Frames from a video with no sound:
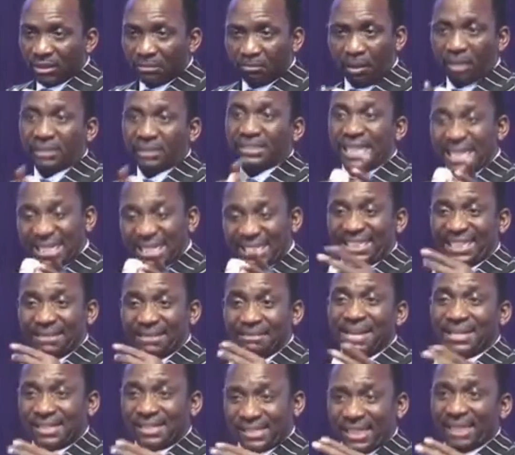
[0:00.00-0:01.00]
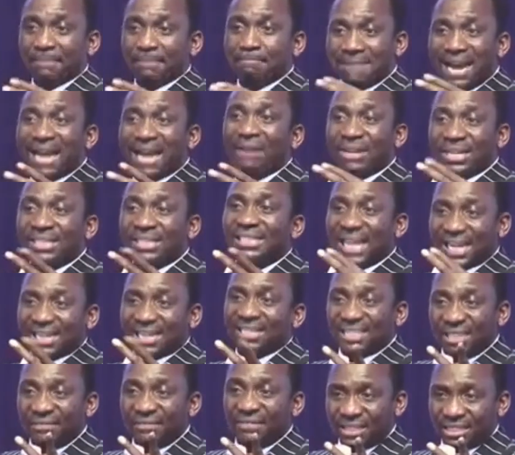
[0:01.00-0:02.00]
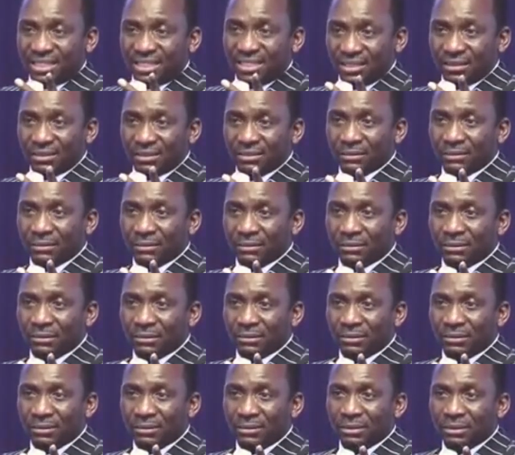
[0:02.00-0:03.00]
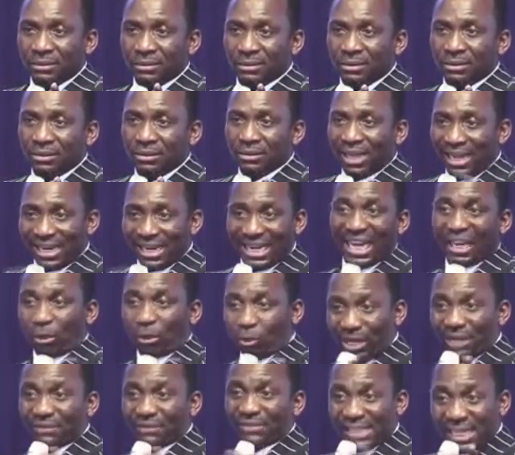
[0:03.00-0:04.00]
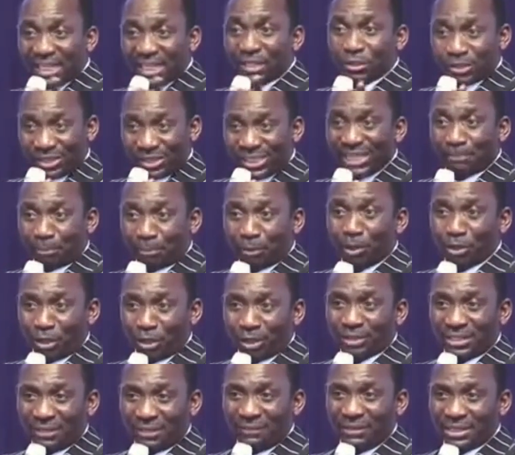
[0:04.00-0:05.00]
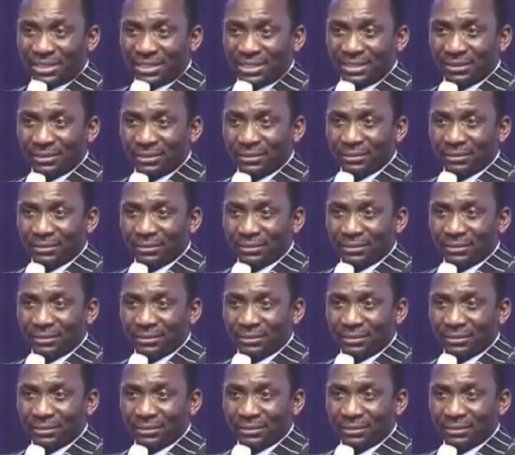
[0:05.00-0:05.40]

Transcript: But intimacy marries activity. And like we have said, you see productivity.